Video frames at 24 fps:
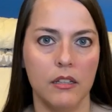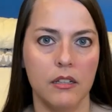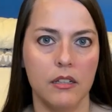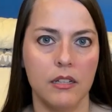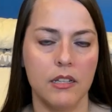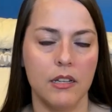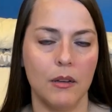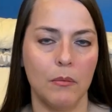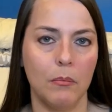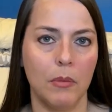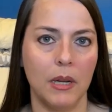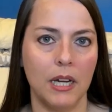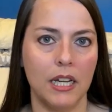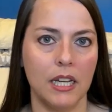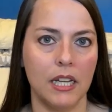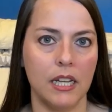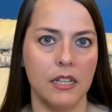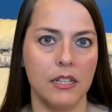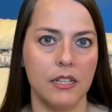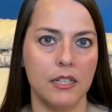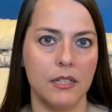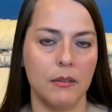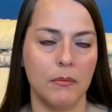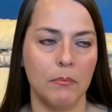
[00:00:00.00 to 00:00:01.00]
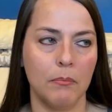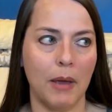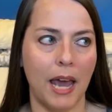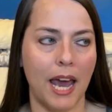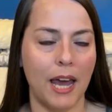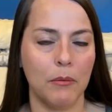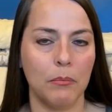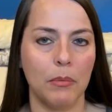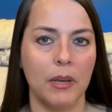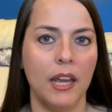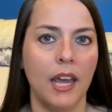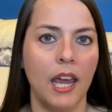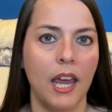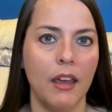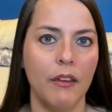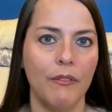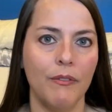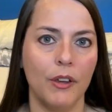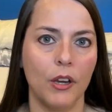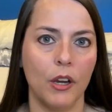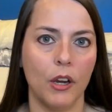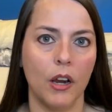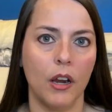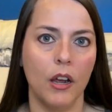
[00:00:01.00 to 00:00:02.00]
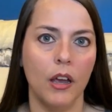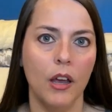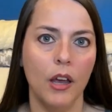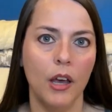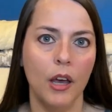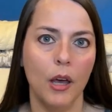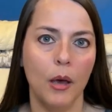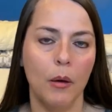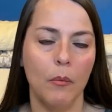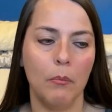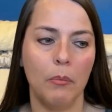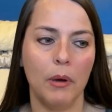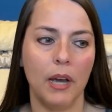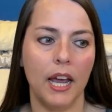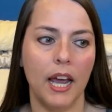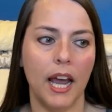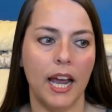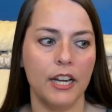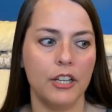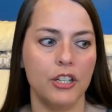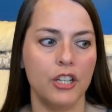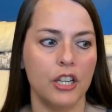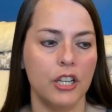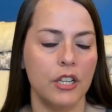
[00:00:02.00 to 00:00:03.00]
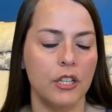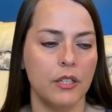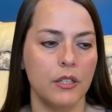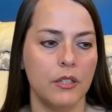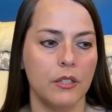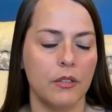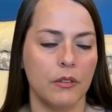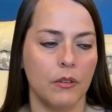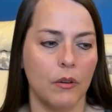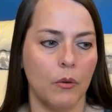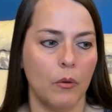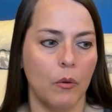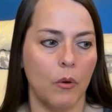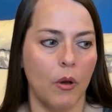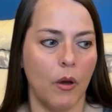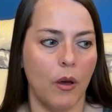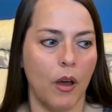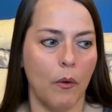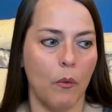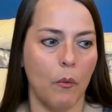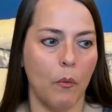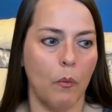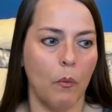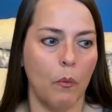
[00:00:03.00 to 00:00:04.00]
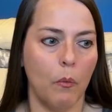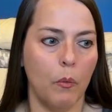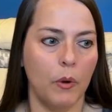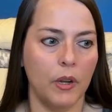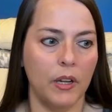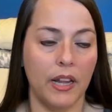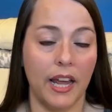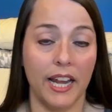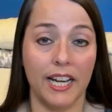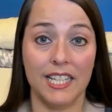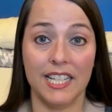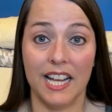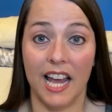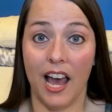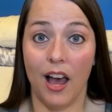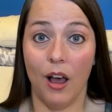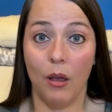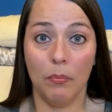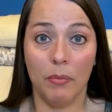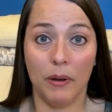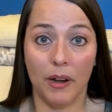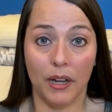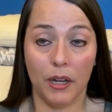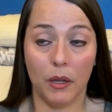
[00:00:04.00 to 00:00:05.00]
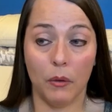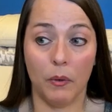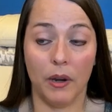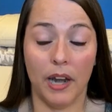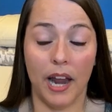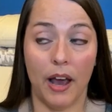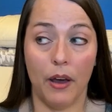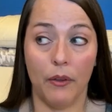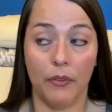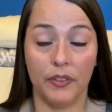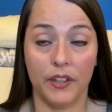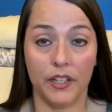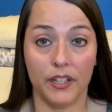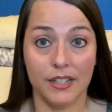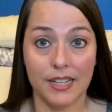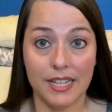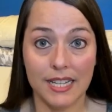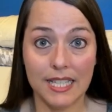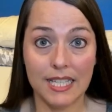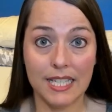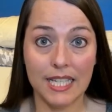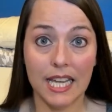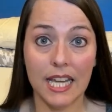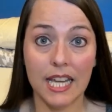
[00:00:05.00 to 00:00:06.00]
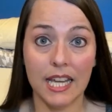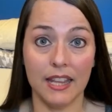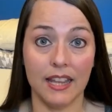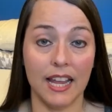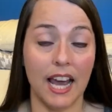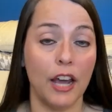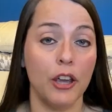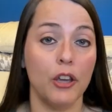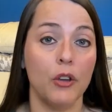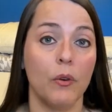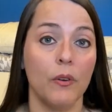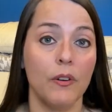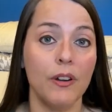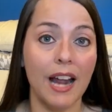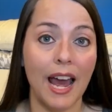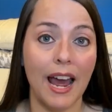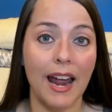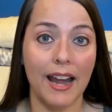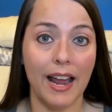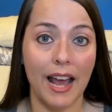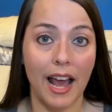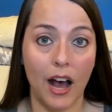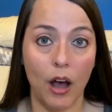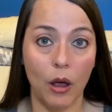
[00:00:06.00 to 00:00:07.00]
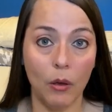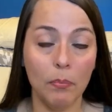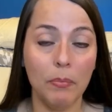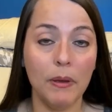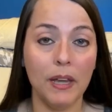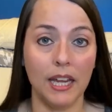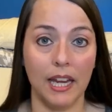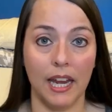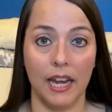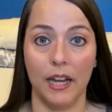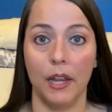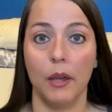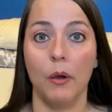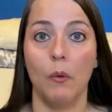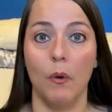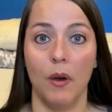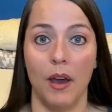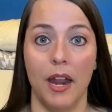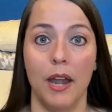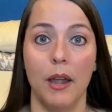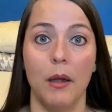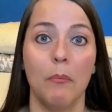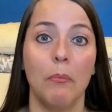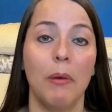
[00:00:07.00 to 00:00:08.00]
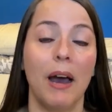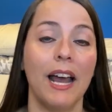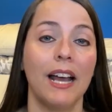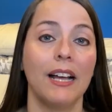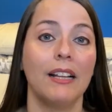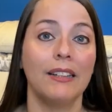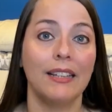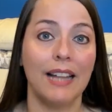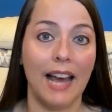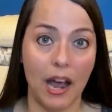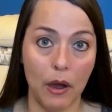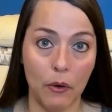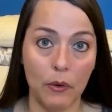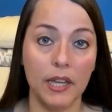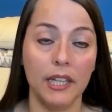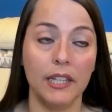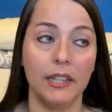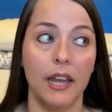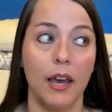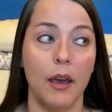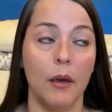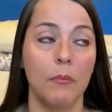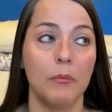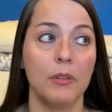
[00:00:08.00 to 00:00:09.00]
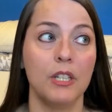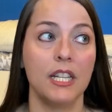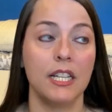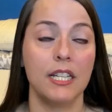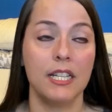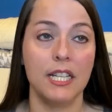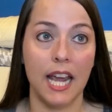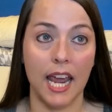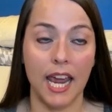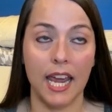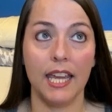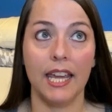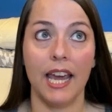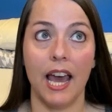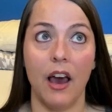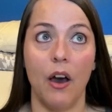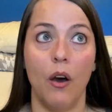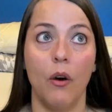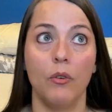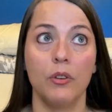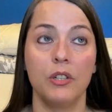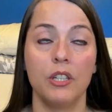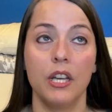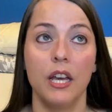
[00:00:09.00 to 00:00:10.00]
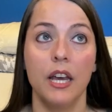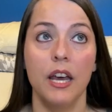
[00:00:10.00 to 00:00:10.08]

somebody's bad behavior. But I just would like to help anyone out there see that you're not helping anyone by allowing them to take out